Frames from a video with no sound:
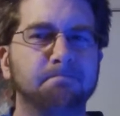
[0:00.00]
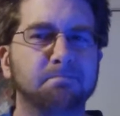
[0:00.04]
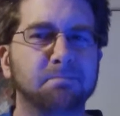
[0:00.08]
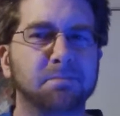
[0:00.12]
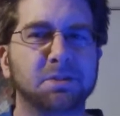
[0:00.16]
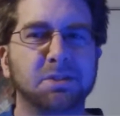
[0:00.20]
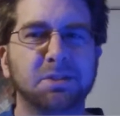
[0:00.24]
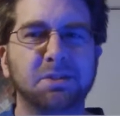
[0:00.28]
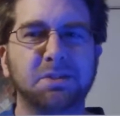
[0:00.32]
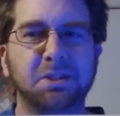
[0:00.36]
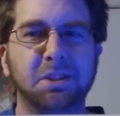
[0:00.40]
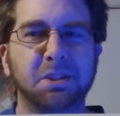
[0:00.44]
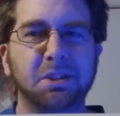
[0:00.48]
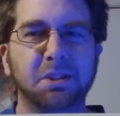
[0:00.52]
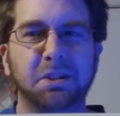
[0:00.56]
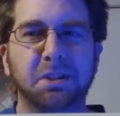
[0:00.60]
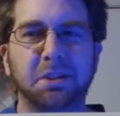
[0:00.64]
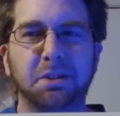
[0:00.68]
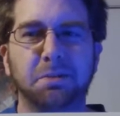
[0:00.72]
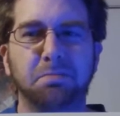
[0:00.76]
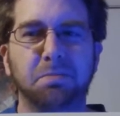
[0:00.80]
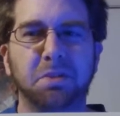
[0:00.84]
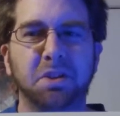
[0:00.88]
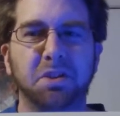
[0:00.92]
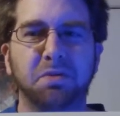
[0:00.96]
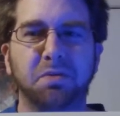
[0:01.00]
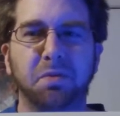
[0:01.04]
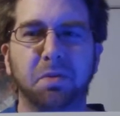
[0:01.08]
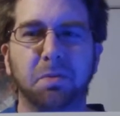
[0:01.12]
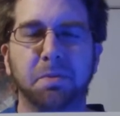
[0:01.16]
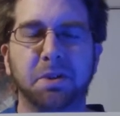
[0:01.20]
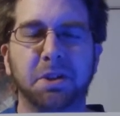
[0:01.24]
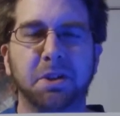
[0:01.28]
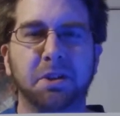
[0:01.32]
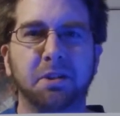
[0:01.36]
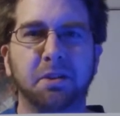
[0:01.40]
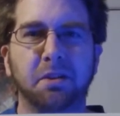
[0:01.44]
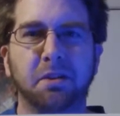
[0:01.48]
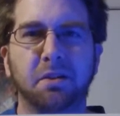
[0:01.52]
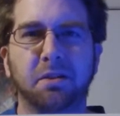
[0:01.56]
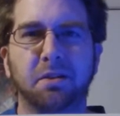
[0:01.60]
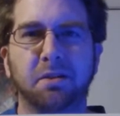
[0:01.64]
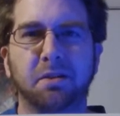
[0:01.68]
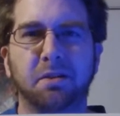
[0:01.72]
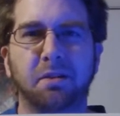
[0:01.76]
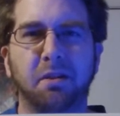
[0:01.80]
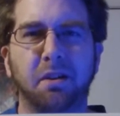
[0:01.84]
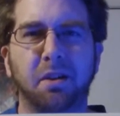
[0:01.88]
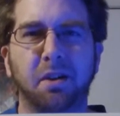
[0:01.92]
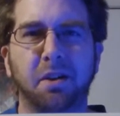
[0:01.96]
just kind of hit and miss for me.
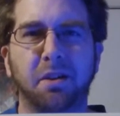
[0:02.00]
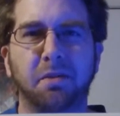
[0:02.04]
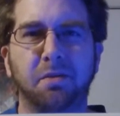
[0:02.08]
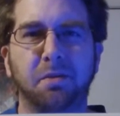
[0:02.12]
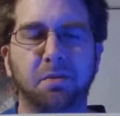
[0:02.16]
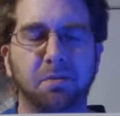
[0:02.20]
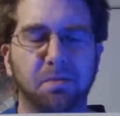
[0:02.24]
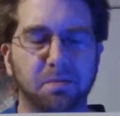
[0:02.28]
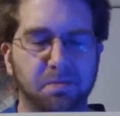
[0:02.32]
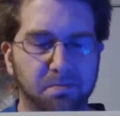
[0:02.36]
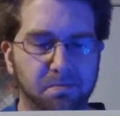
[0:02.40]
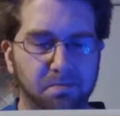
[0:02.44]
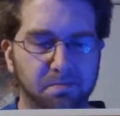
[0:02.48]
I haven't